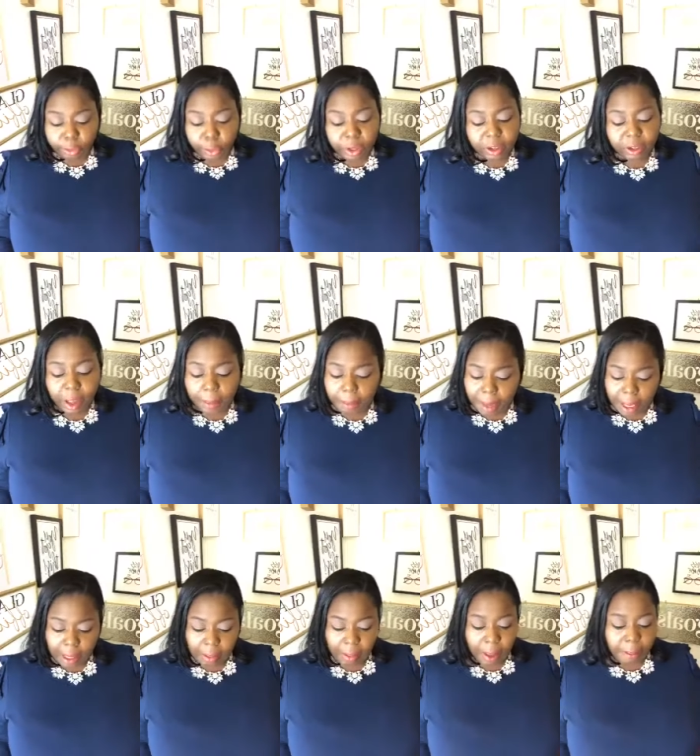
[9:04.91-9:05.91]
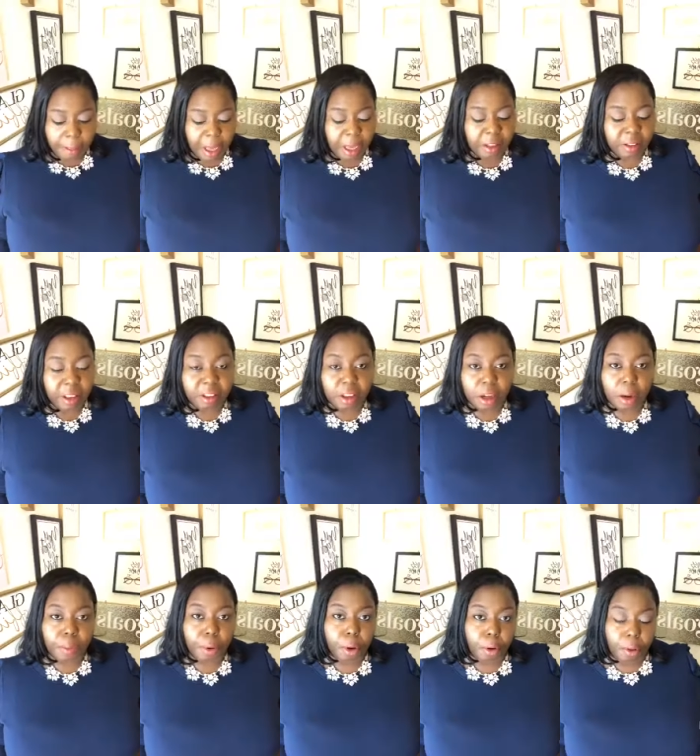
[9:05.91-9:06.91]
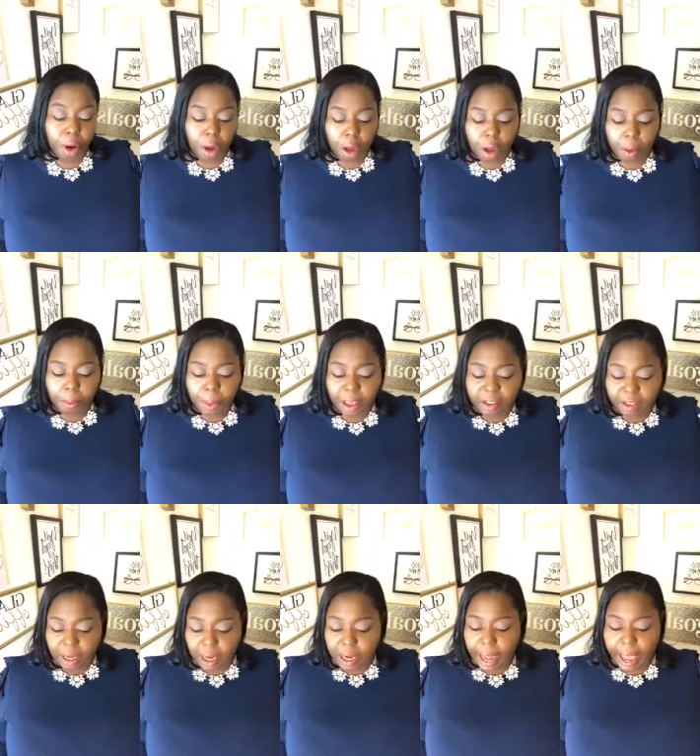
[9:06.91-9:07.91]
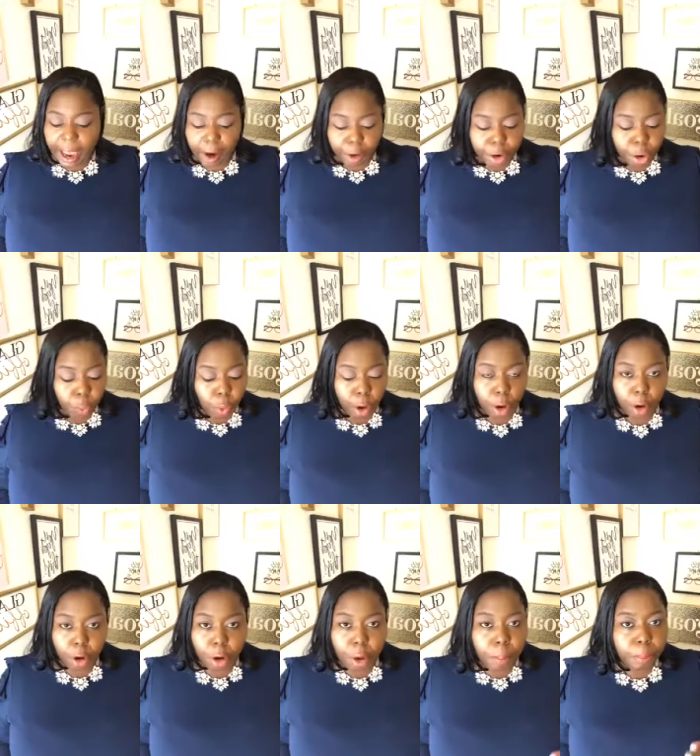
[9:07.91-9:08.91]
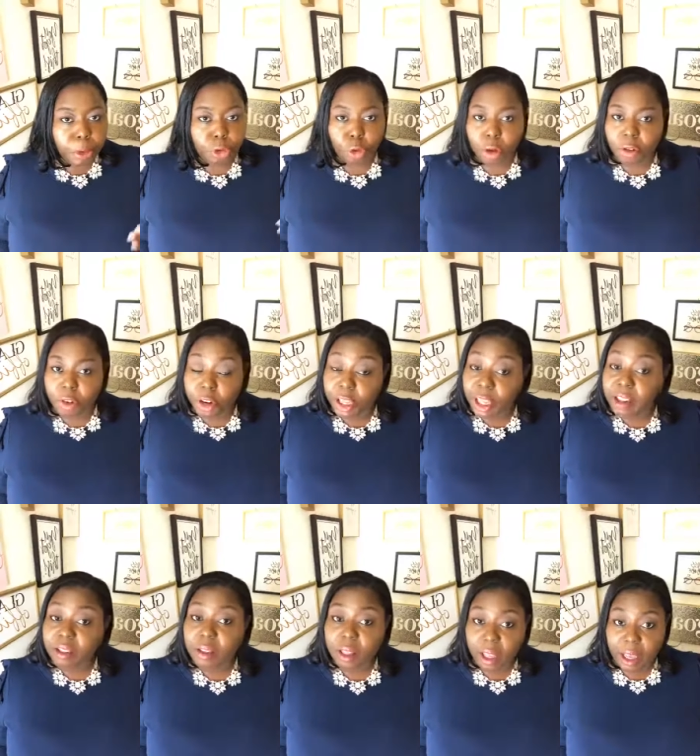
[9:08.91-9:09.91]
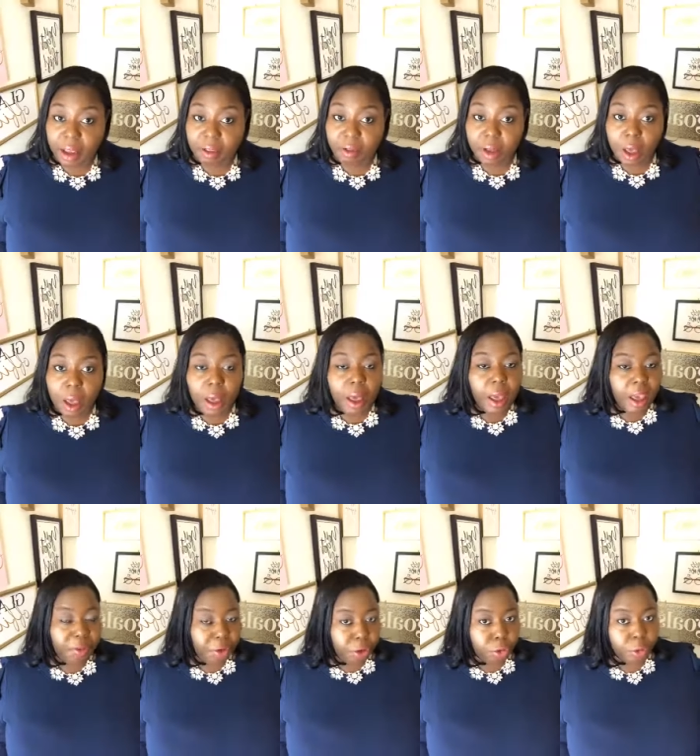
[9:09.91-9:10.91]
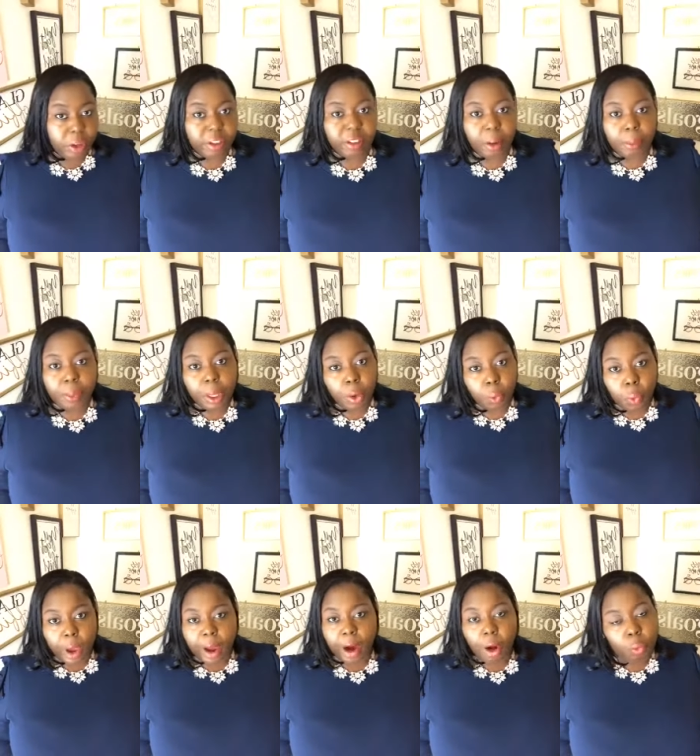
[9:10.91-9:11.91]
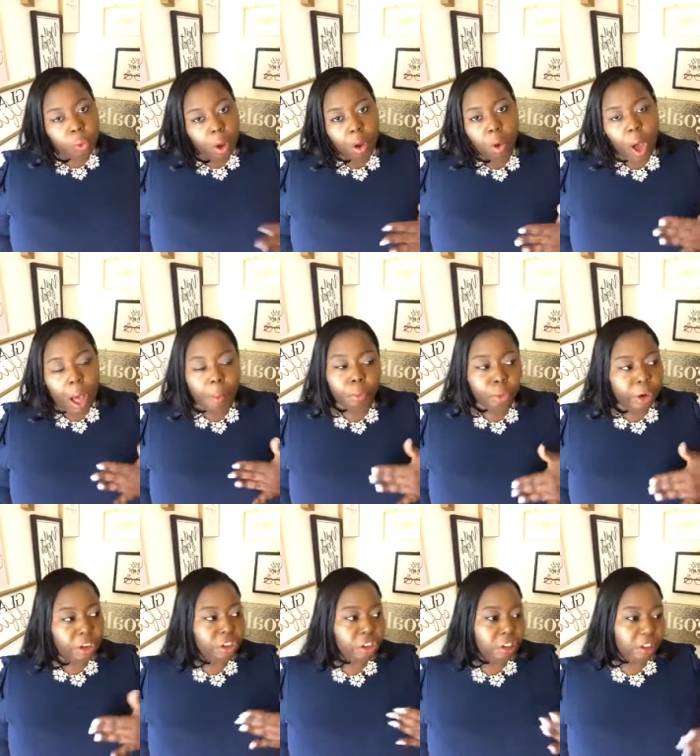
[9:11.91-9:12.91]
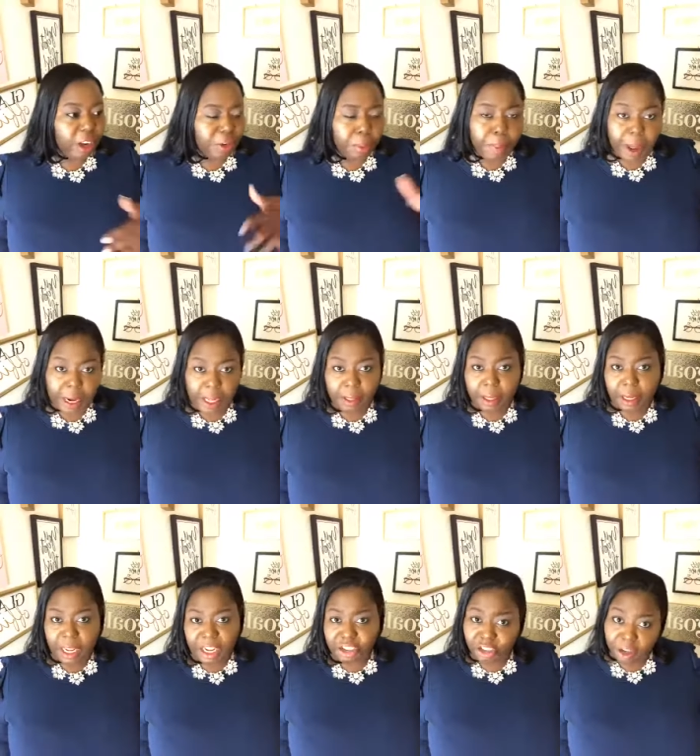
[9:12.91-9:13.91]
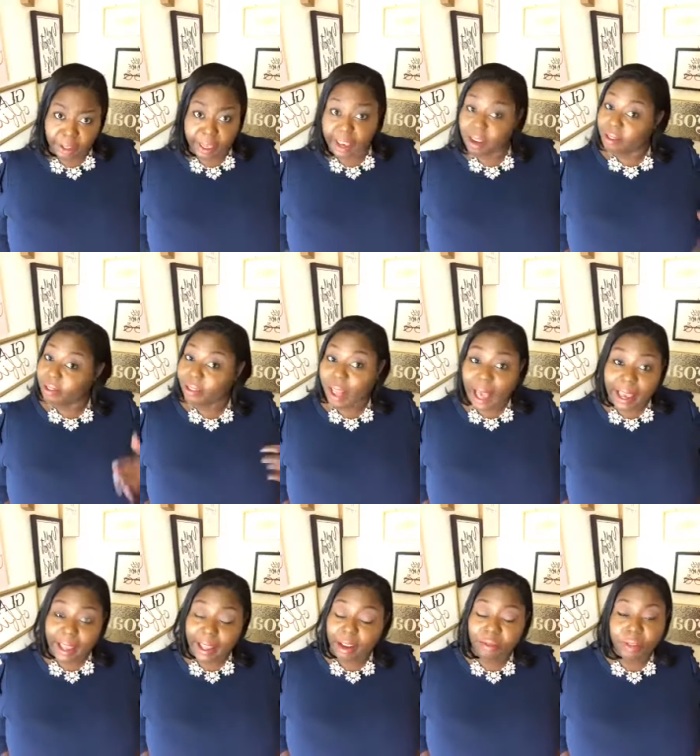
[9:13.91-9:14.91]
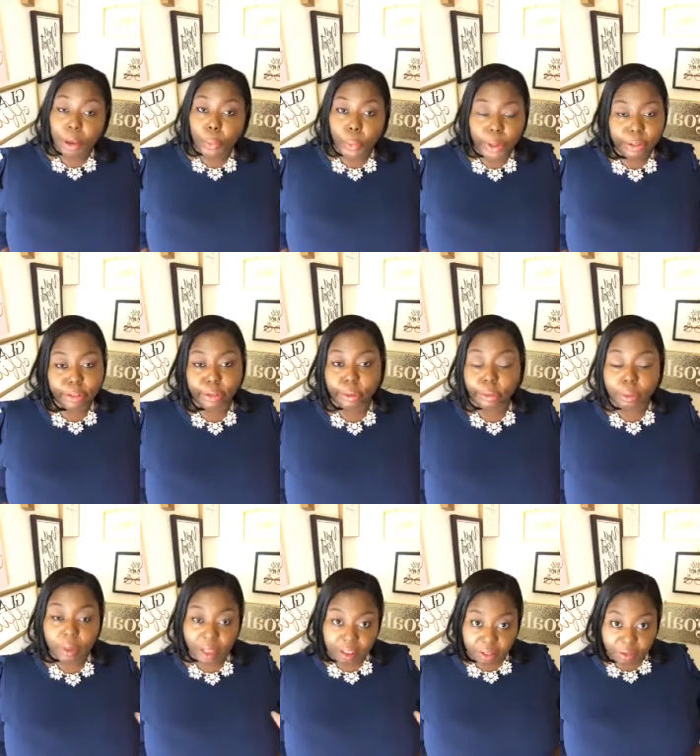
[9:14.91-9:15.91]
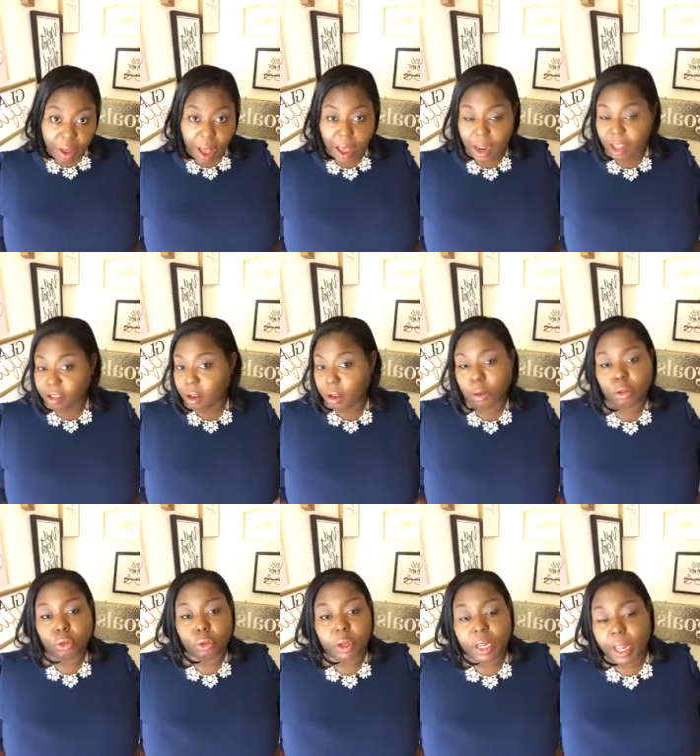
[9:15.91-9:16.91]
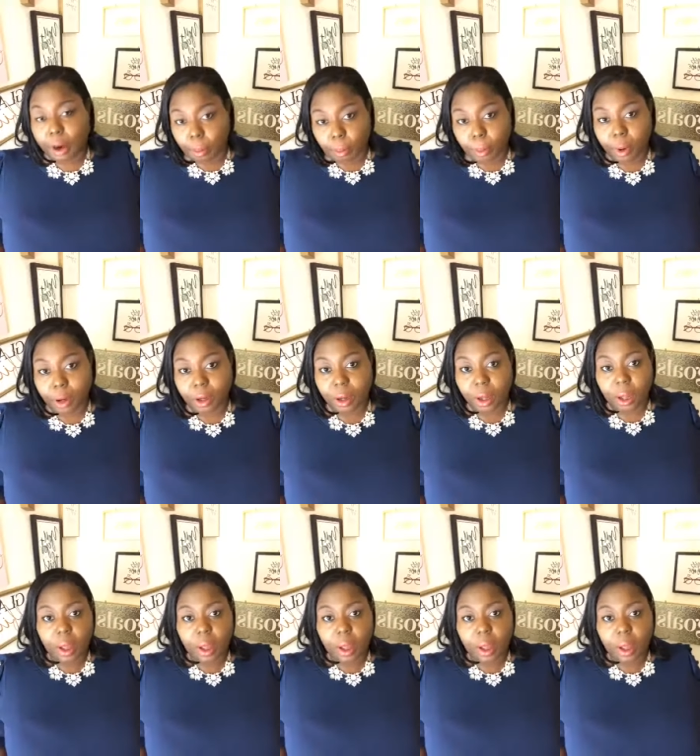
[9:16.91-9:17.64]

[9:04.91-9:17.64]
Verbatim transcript: What does that mean? That means, is it in a per, um, is it in an area where majority of your guests live? If you're doing something where, well, I'm reaching to everybody in the nation and they can fly in if they want to, that's fine. Is it close to an airport?